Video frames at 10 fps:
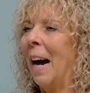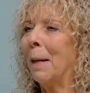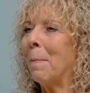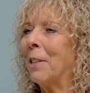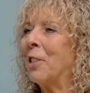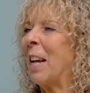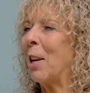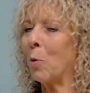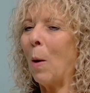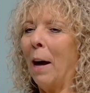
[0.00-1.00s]
and I managed to
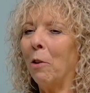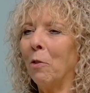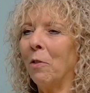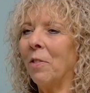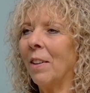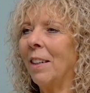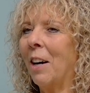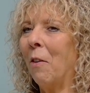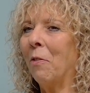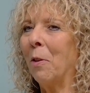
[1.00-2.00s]
get 12
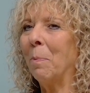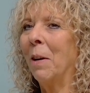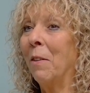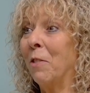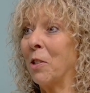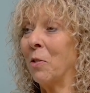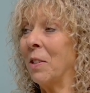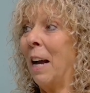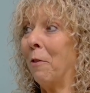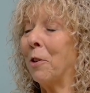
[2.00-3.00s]
of them for
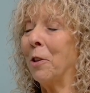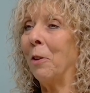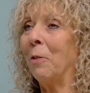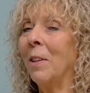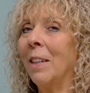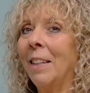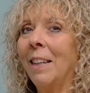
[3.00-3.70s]
Sunday afternoon.